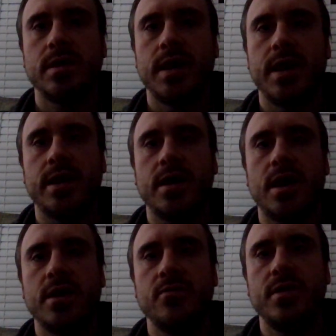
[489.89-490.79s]
And
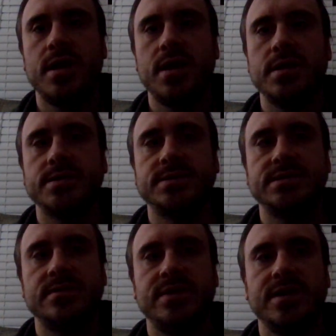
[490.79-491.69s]
Irene
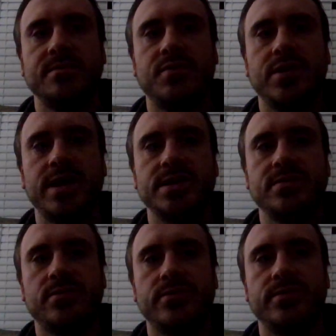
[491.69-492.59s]
Sibbing
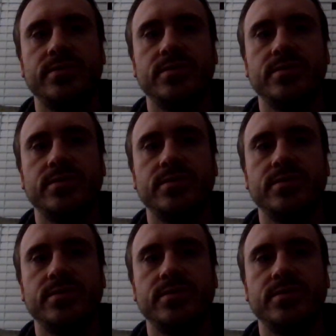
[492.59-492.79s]
Plantholt,